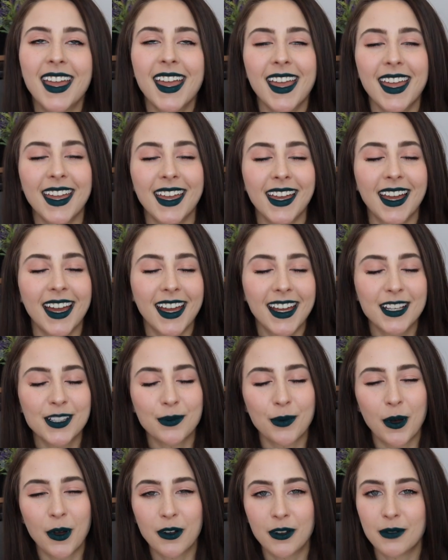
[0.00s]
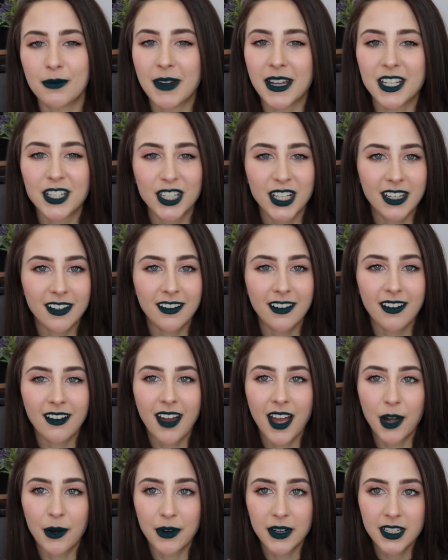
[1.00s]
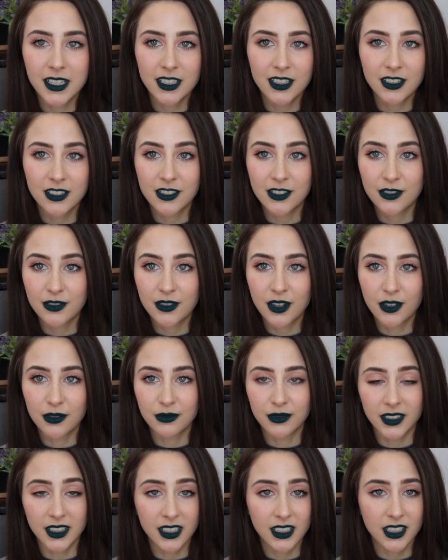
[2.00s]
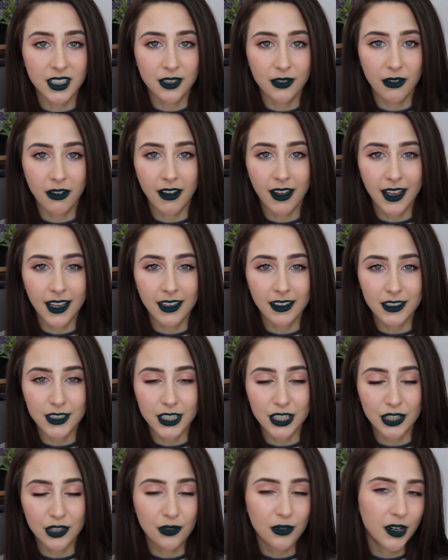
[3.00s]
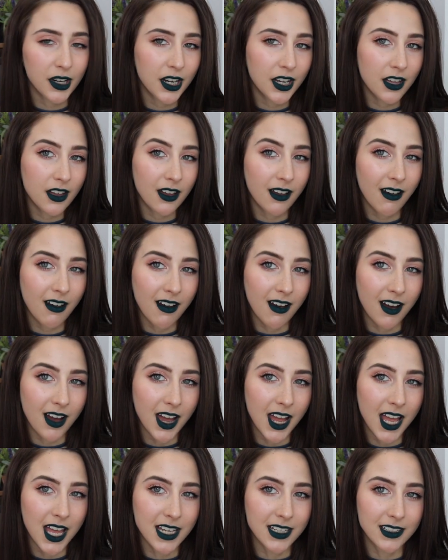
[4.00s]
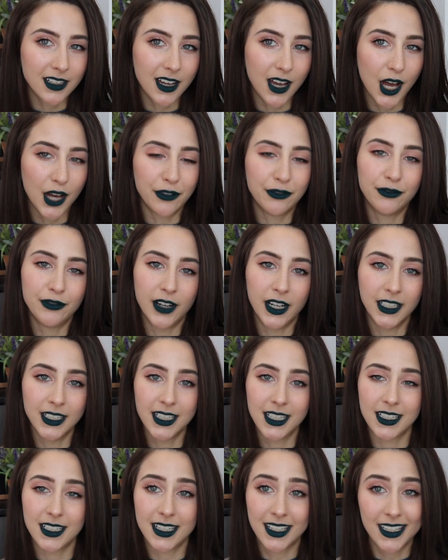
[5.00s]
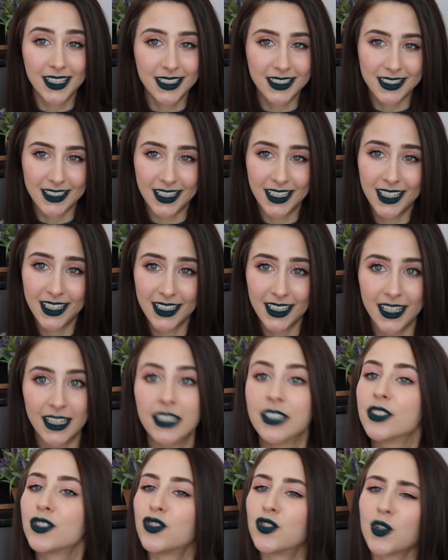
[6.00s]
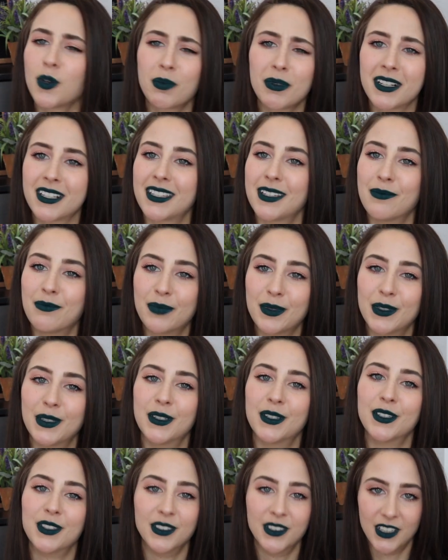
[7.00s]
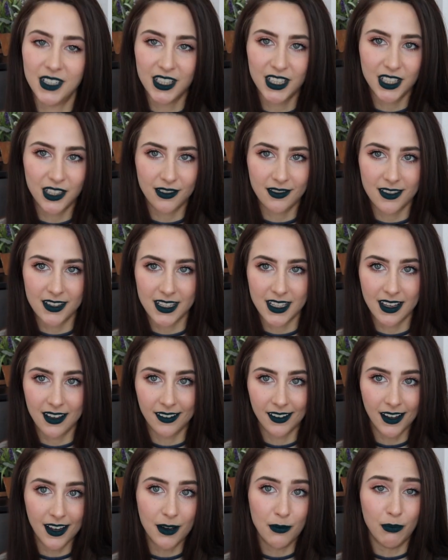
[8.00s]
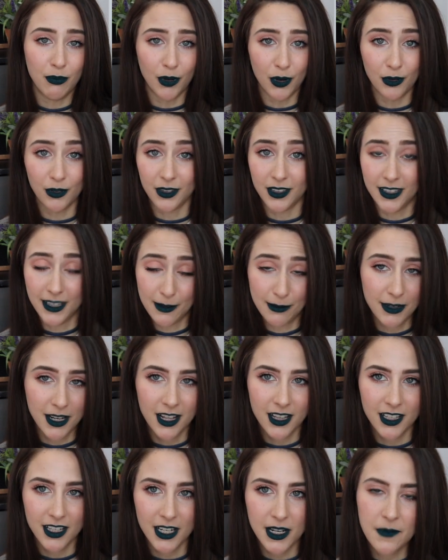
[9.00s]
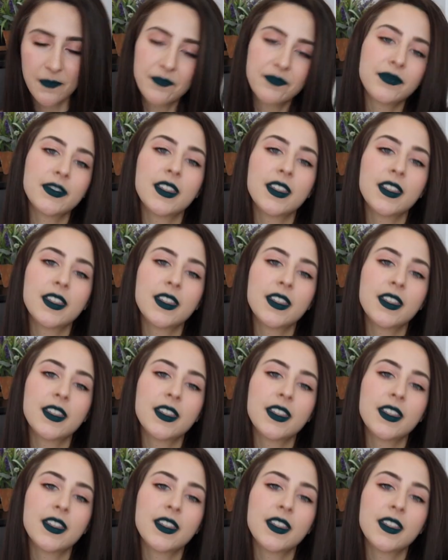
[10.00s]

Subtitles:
Hey guys, welcome to my channel. I wanted to do a really quick tutorial on a fun and easy, like super simple look using a bold lip color.